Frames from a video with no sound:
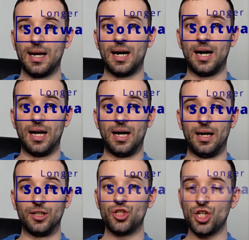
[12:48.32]

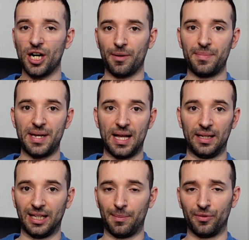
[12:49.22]

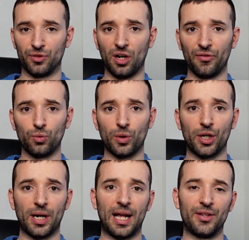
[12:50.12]
GRBL type of
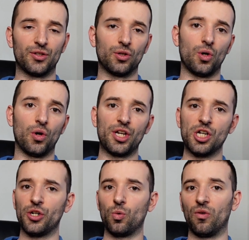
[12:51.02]
software, and so
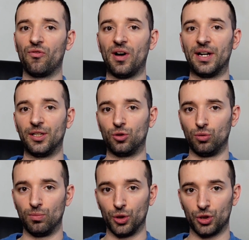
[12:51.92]
here you will find the
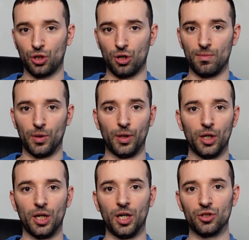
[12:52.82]
two most common
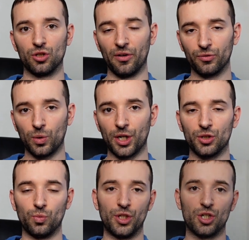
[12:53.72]

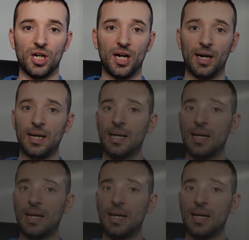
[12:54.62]
softwares, which are